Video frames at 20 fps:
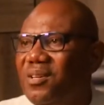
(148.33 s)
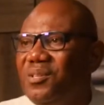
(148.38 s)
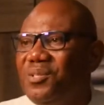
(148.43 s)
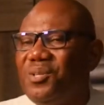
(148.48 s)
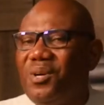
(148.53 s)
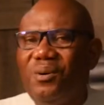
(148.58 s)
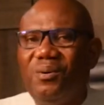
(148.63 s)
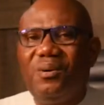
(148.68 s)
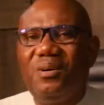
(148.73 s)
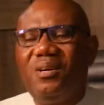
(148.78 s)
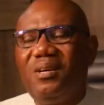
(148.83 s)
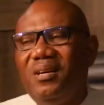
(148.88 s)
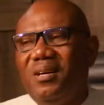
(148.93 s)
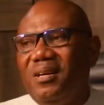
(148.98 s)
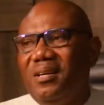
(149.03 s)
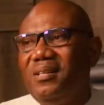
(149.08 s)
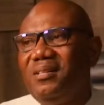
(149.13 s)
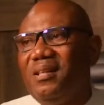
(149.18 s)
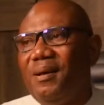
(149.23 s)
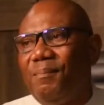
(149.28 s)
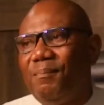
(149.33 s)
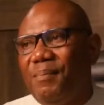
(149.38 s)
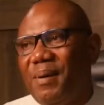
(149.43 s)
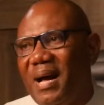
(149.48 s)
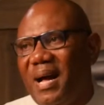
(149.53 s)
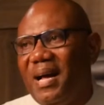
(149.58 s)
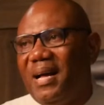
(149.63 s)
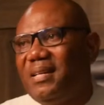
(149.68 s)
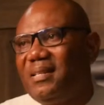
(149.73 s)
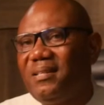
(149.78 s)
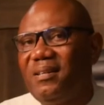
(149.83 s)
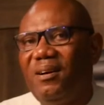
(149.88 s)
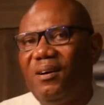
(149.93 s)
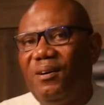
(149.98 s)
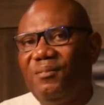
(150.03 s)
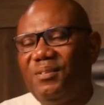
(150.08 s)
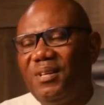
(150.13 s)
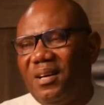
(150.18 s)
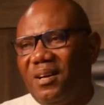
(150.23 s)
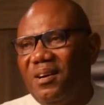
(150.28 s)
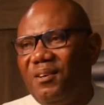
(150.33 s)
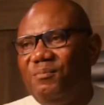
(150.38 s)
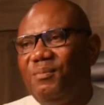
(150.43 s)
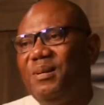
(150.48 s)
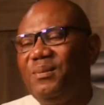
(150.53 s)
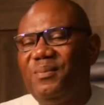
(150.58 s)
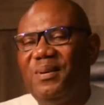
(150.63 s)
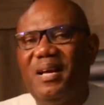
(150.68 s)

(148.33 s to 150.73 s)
So the part of the government,